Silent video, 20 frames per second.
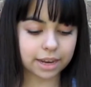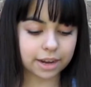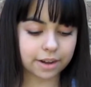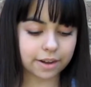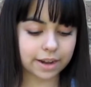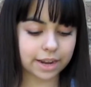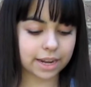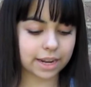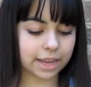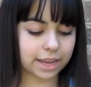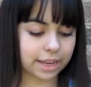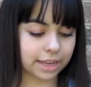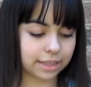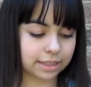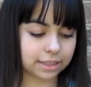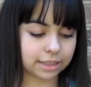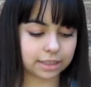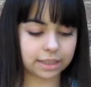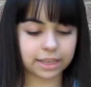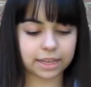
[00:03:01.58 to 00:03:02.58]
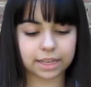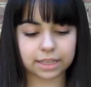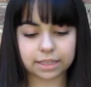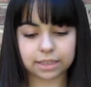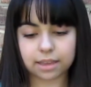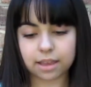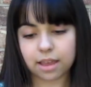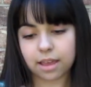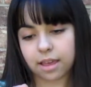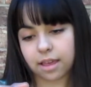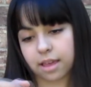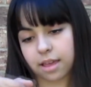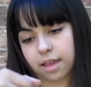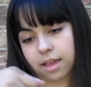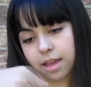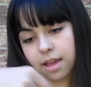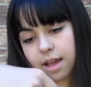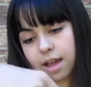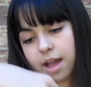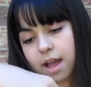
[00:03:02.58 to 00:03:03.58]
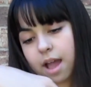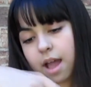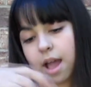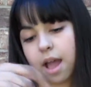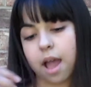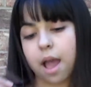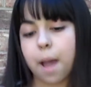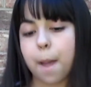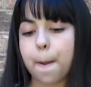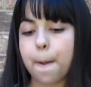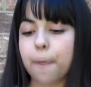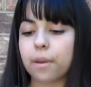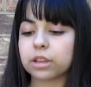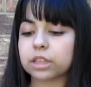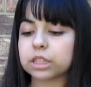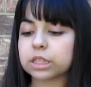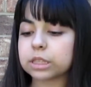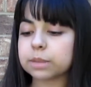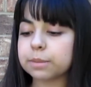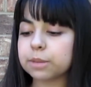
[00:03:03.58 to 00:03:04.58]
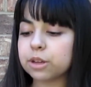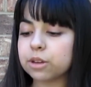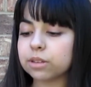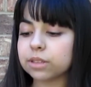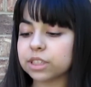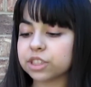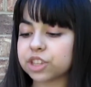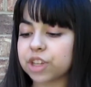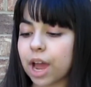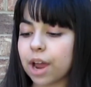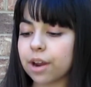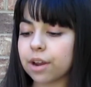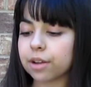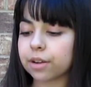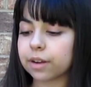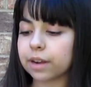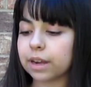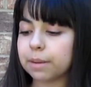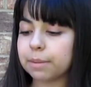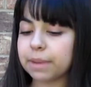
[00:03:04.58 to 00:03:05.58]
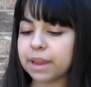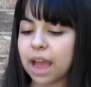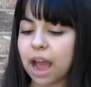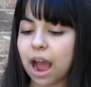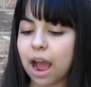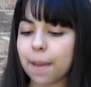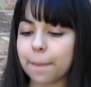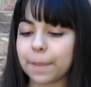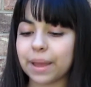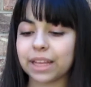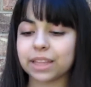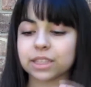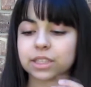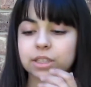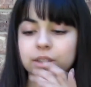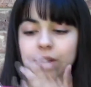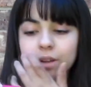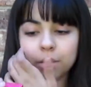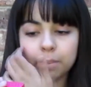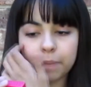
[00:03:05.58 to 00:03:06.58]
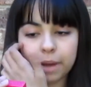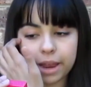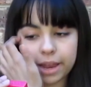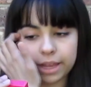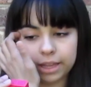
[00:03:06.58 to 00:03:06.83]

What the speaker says: here it is this Smooth Shadow Creamy Eye Pencil by